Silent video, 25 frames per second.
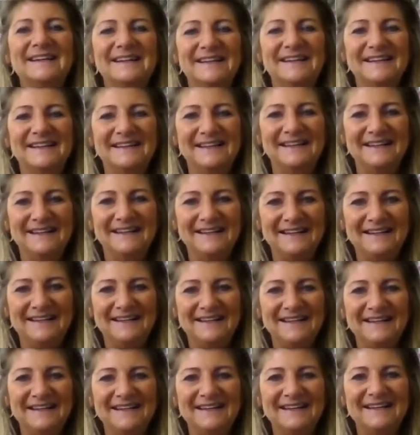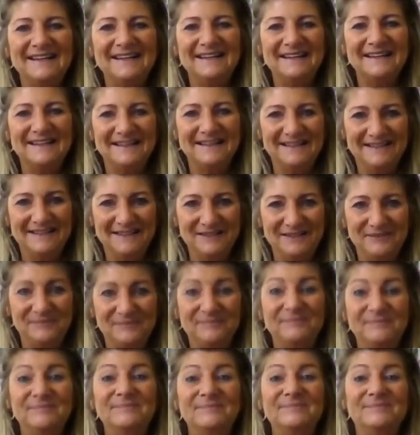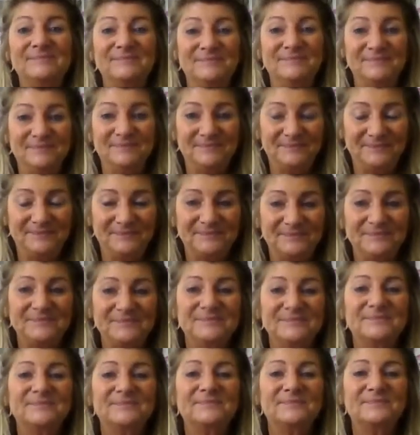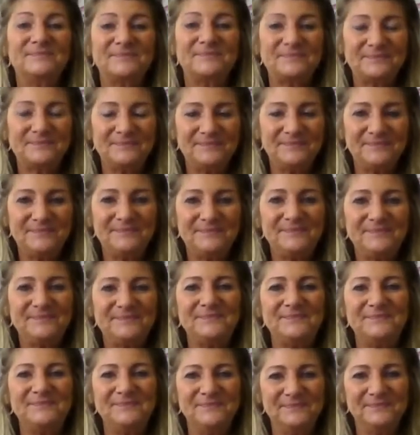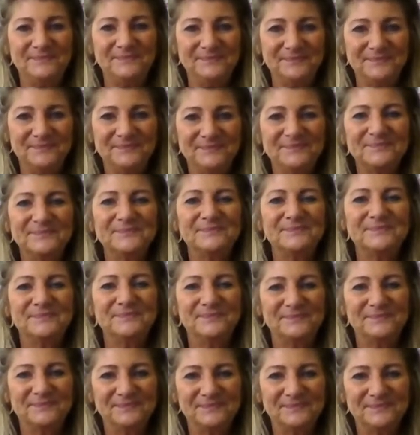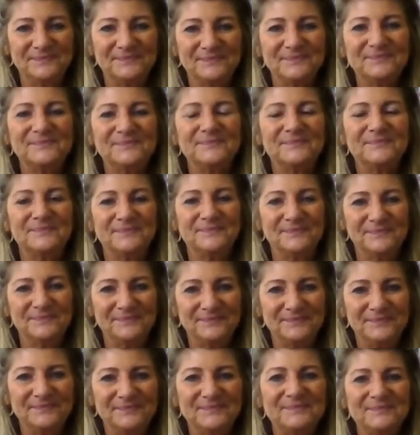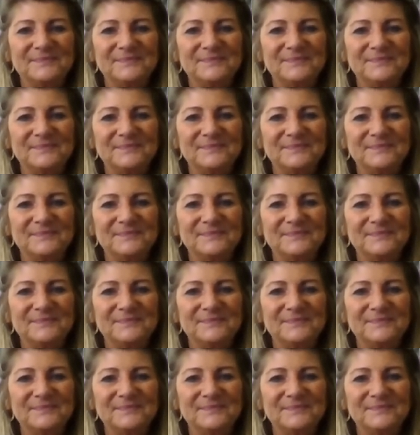[no speech]